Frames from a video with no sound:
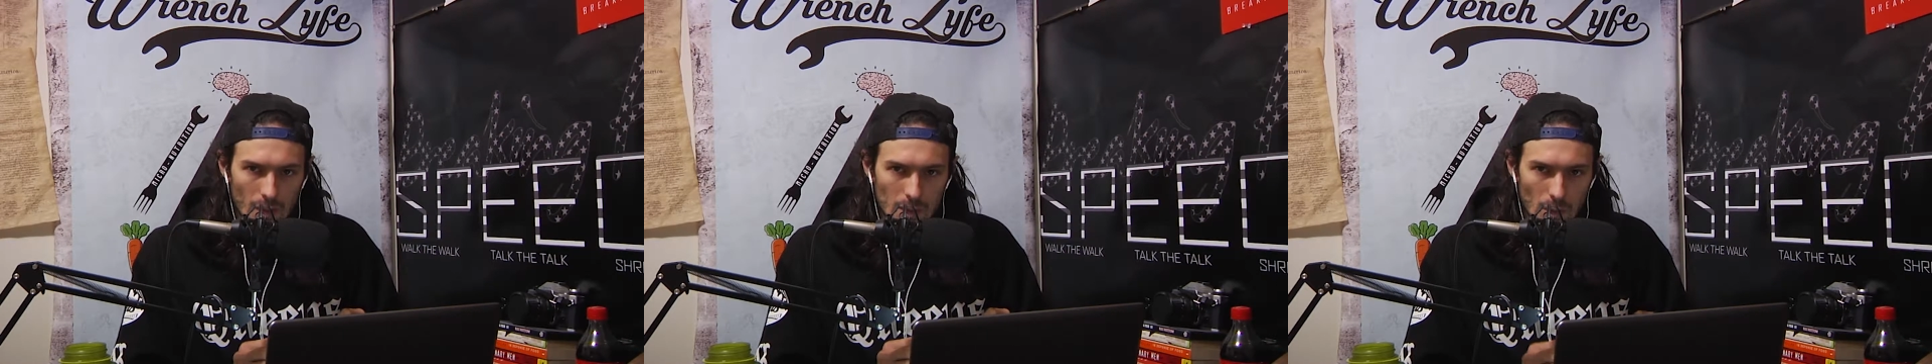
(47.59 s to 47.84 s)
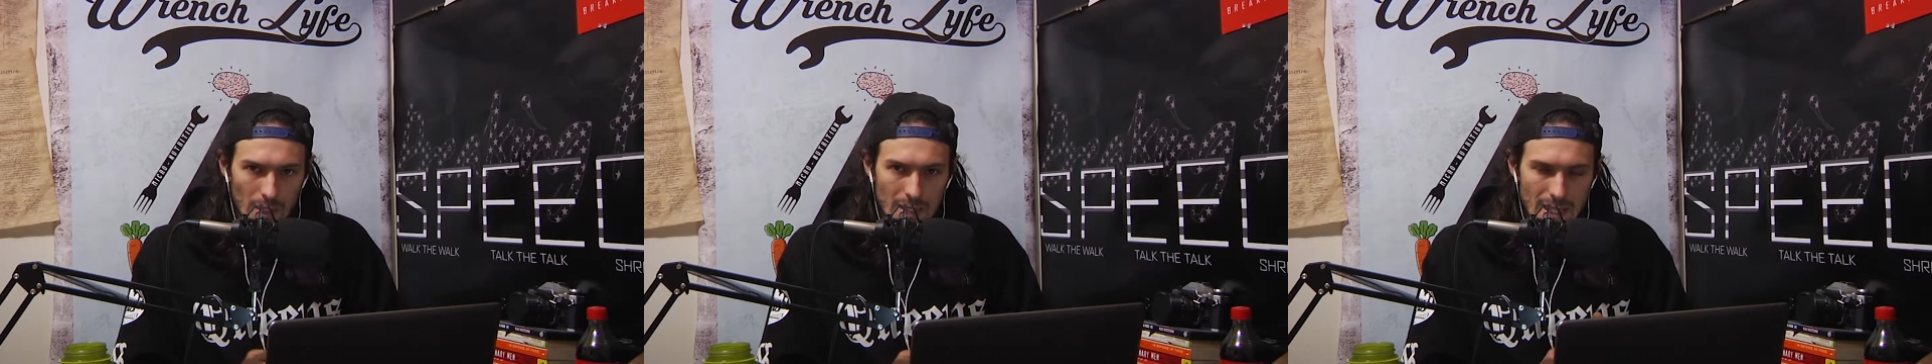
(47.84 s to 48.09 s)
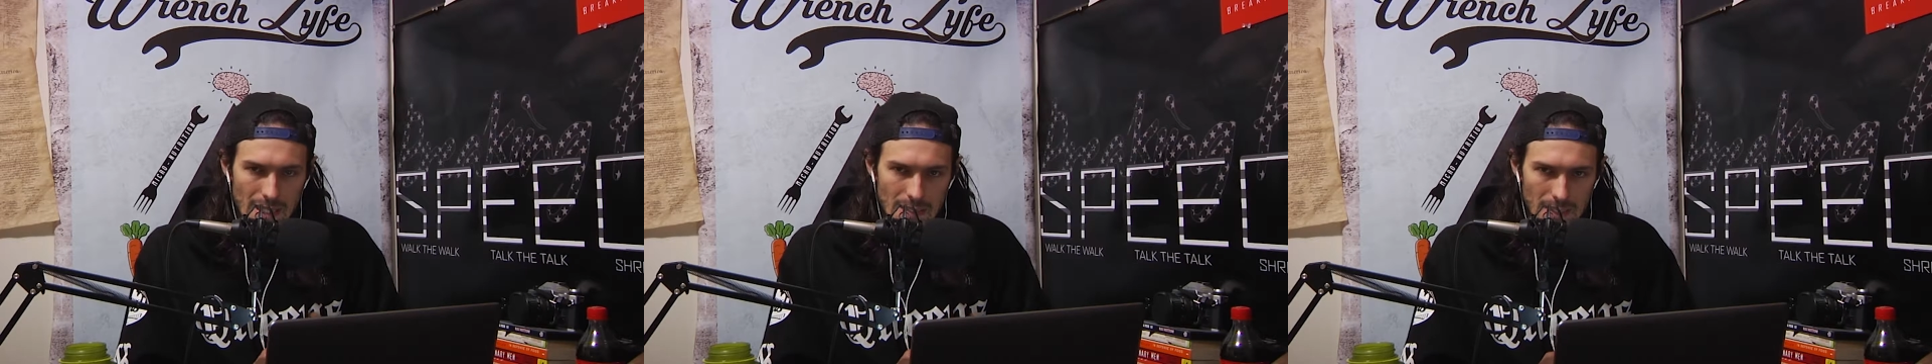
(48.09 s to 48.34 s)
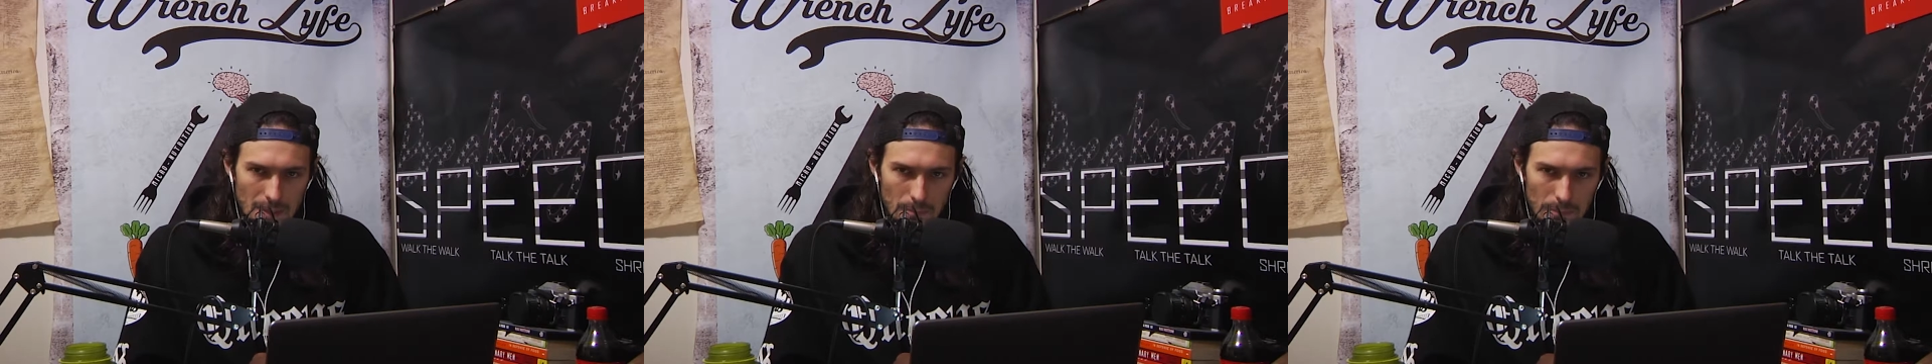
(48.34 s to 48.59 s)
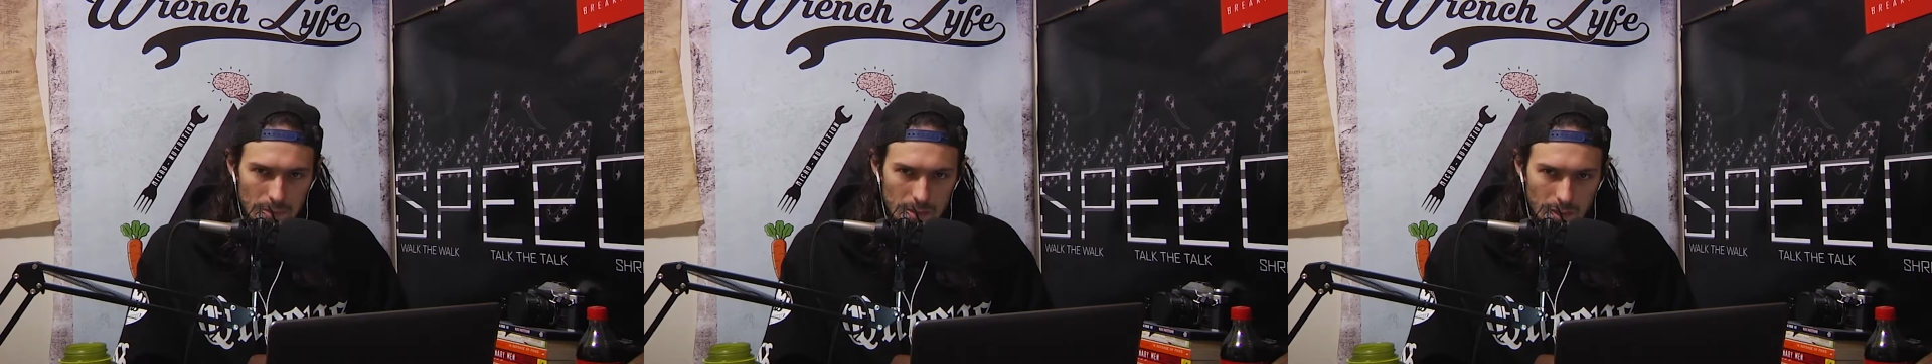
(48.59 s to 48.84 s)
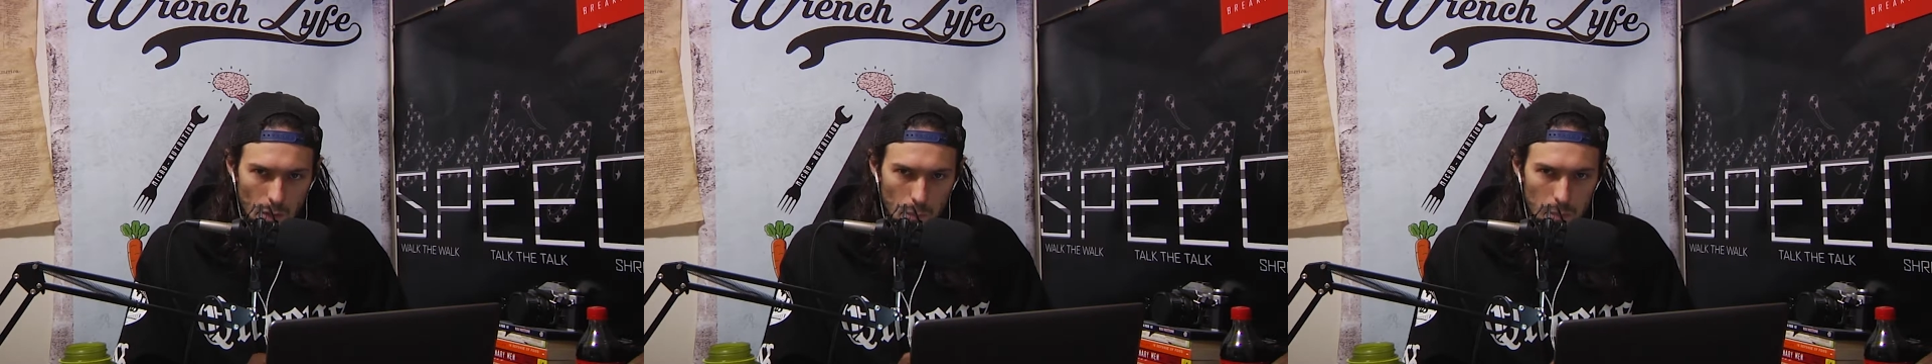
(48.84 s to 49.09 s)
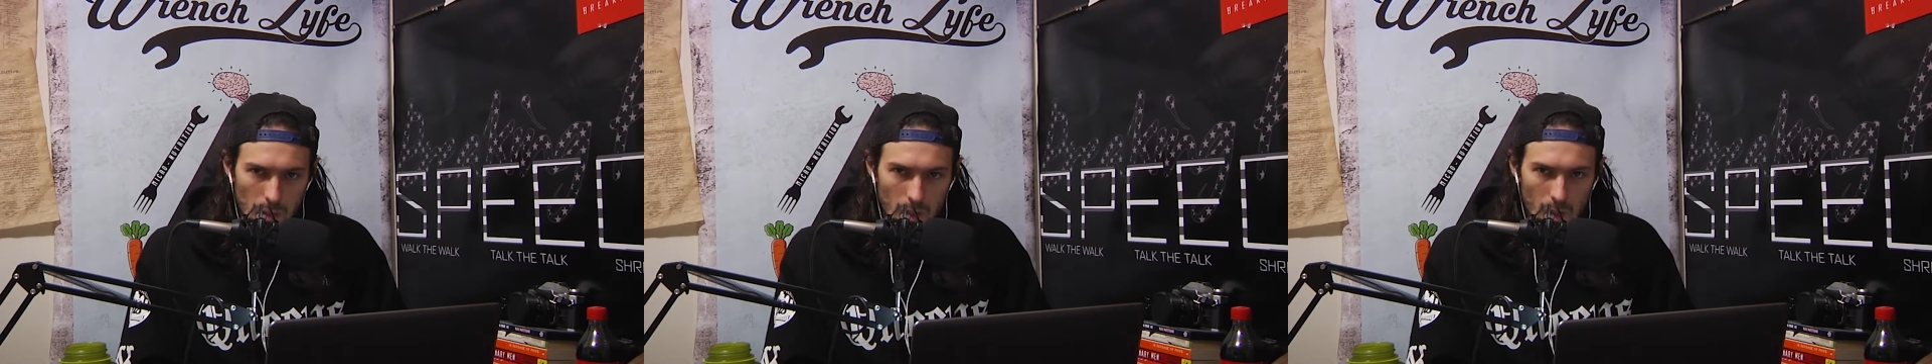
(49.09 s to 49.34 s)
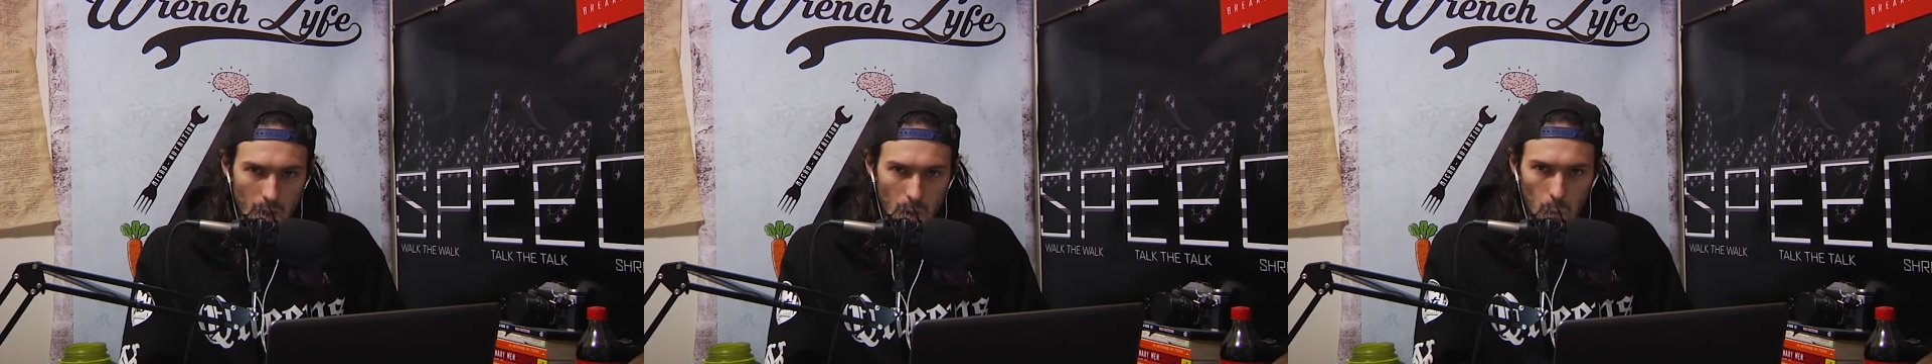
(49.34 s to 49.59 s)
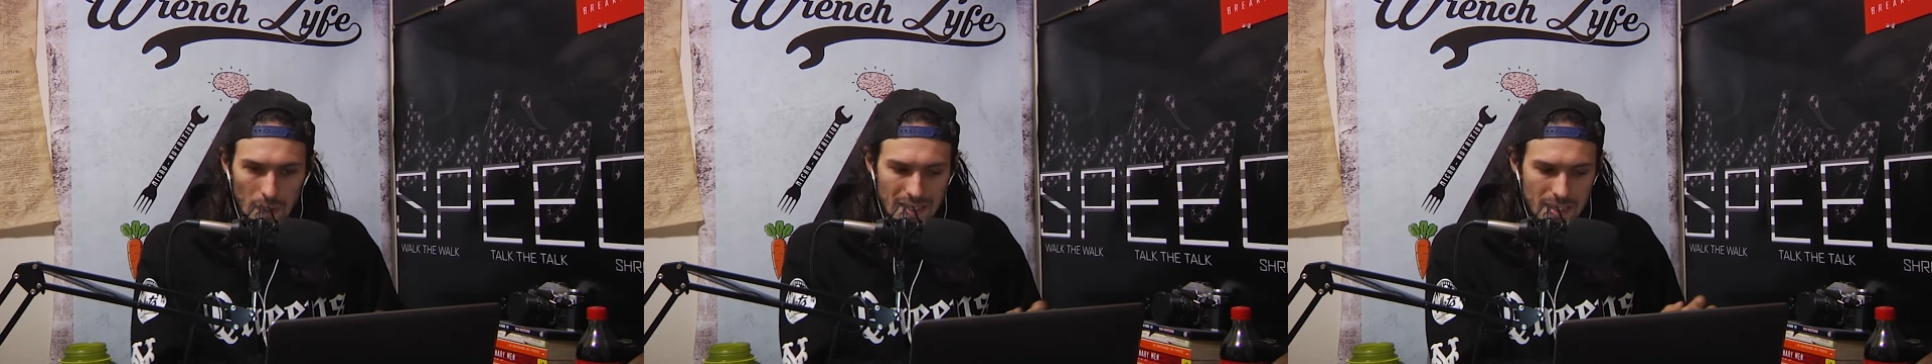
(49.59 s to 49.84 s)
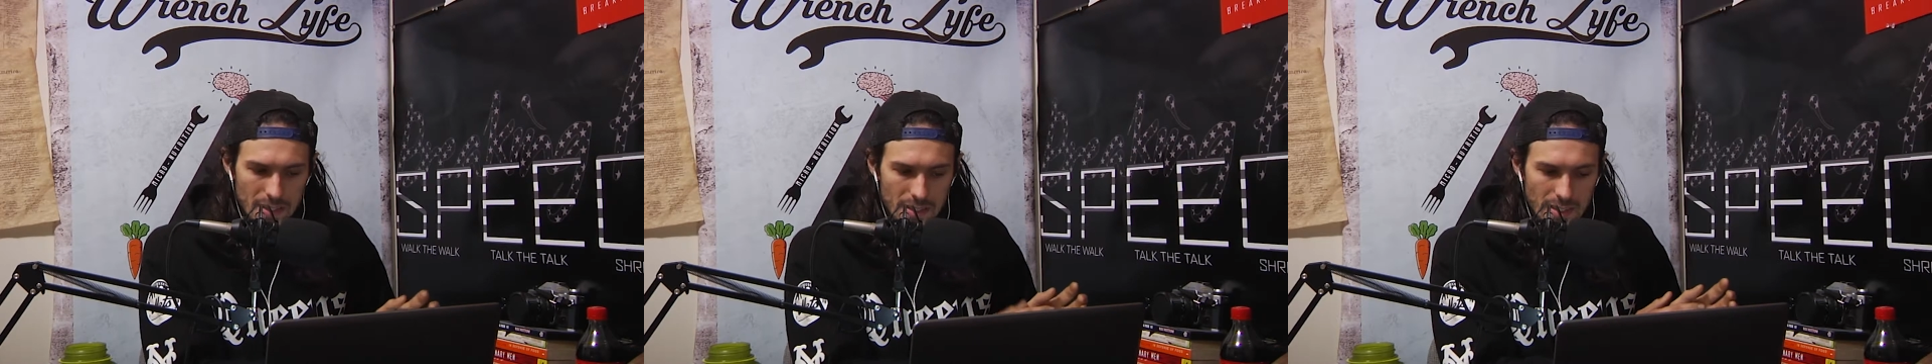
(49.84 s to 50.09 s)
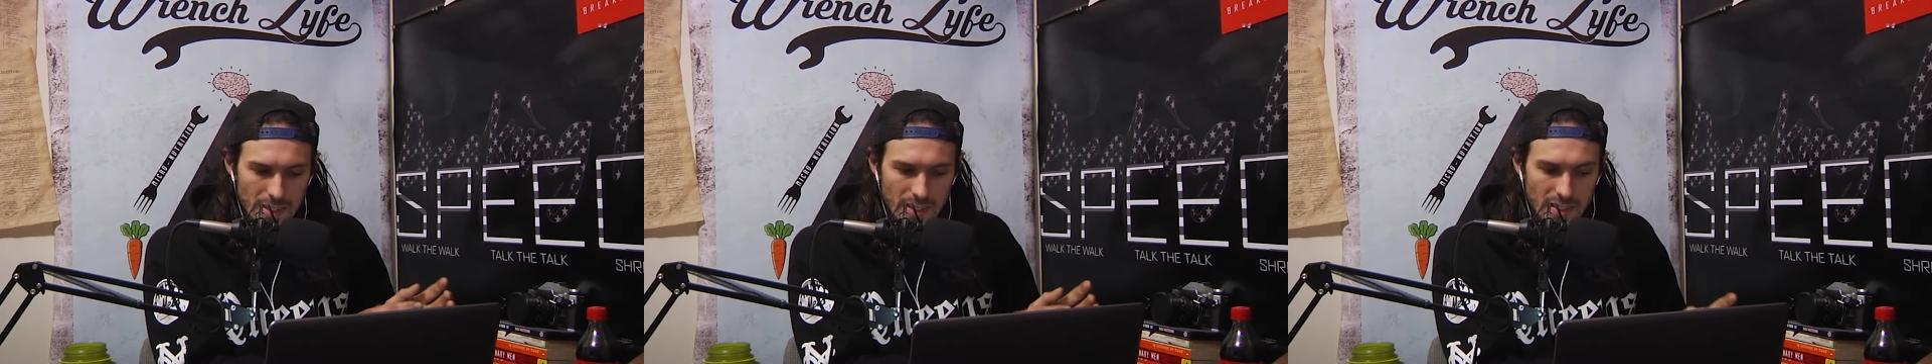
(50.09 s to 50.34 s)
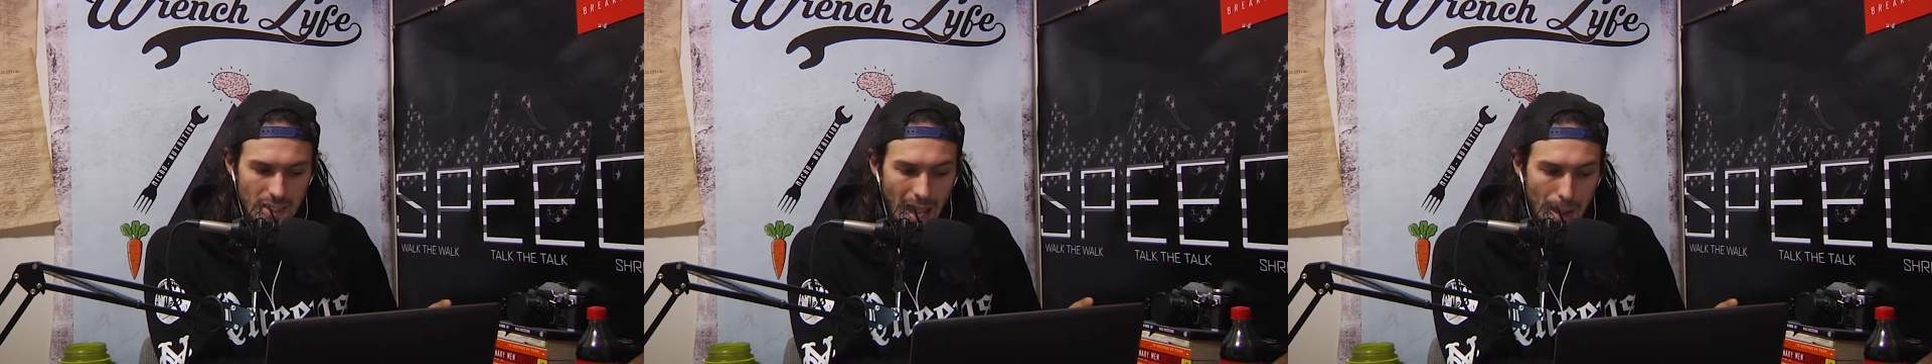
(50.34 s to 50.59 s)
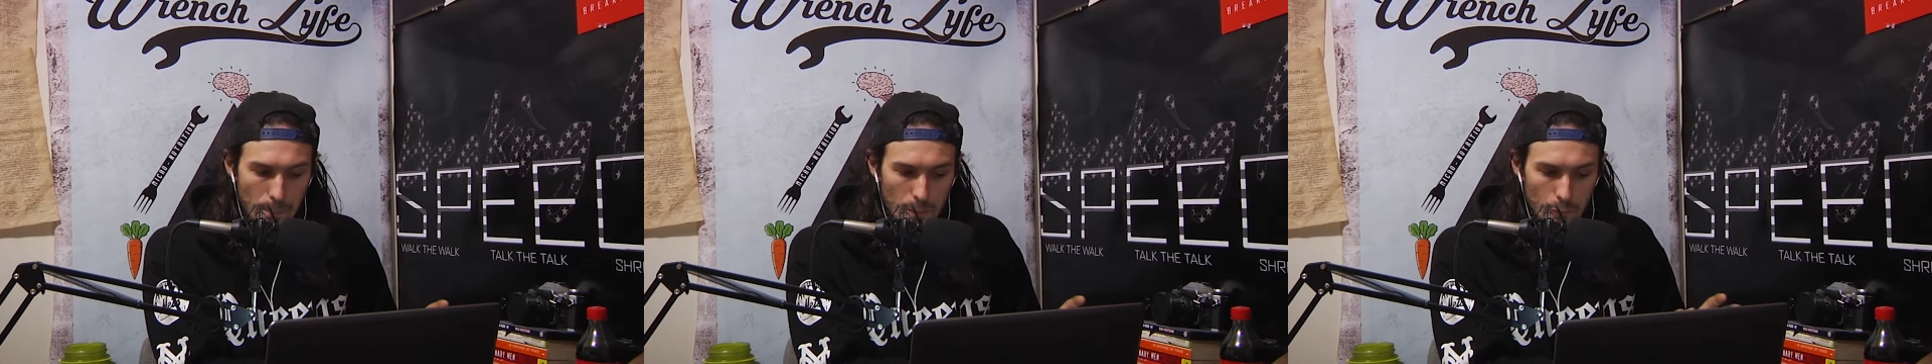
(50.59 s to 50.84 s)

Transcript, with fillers: So, in that same scope, we need to stop